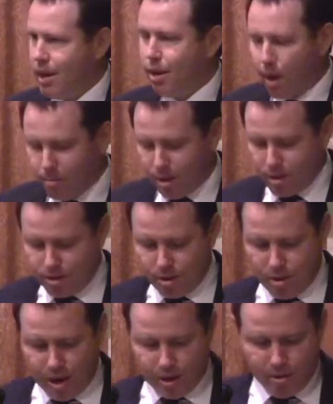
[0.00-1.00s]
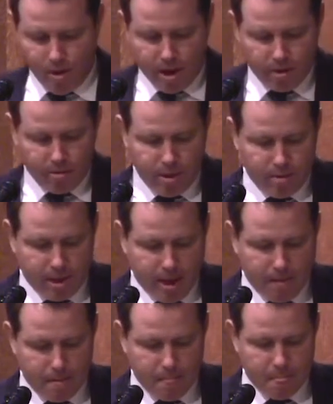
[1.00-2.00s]
Now, I'm not sure I quite agree with
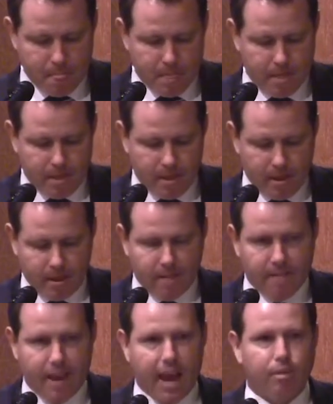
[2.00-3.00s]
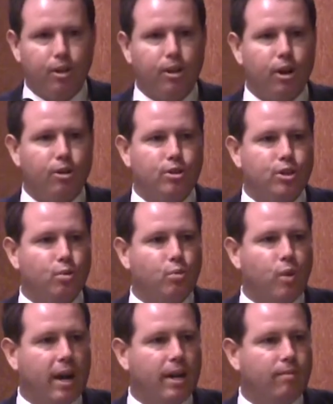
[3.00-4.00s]
that. Agriculture is a
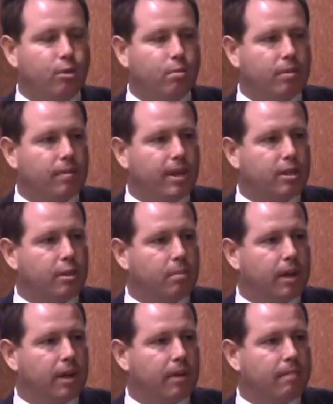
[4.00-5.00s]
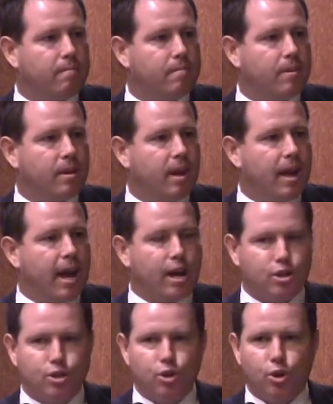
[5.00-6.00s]
wonderful profession to be in.
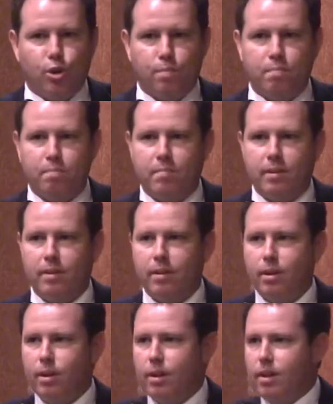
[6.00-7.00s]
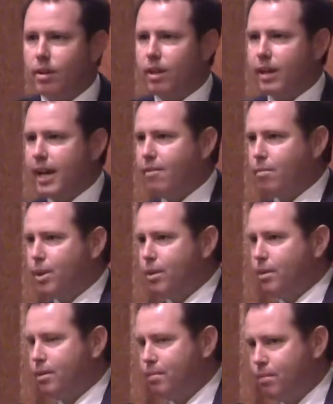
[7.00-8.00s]
And sure, the
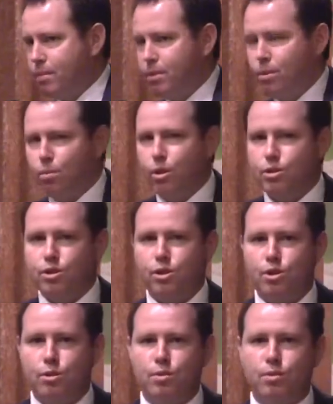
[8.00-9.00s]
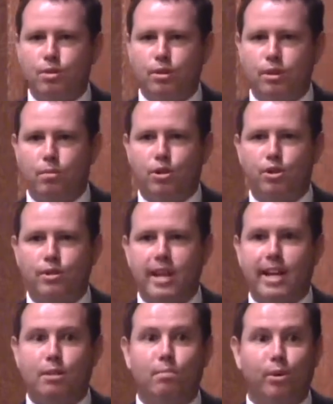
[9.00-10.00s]
government wants you to
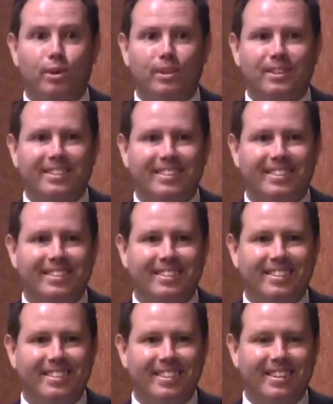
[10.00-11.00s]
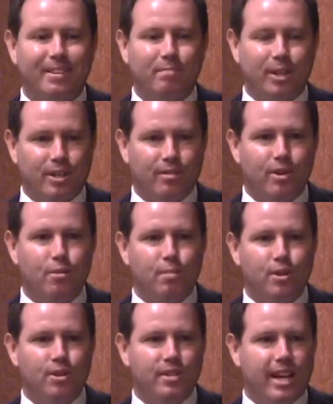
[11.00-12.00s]
produce exports. Because if you
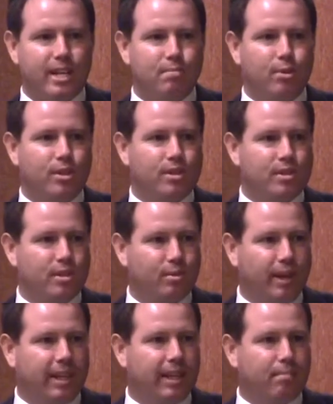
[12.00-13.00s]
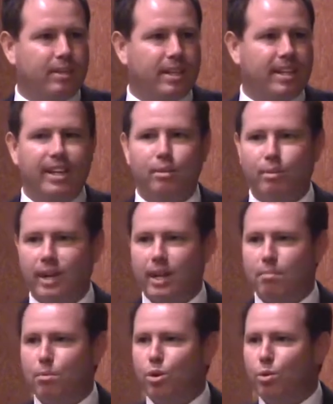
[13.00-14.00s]
produce exports, we clip the ticket, we
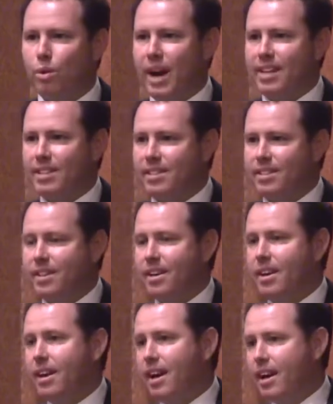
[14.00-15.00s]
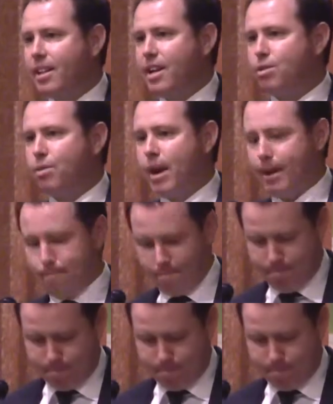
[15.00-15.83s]
get more wages. And that's great.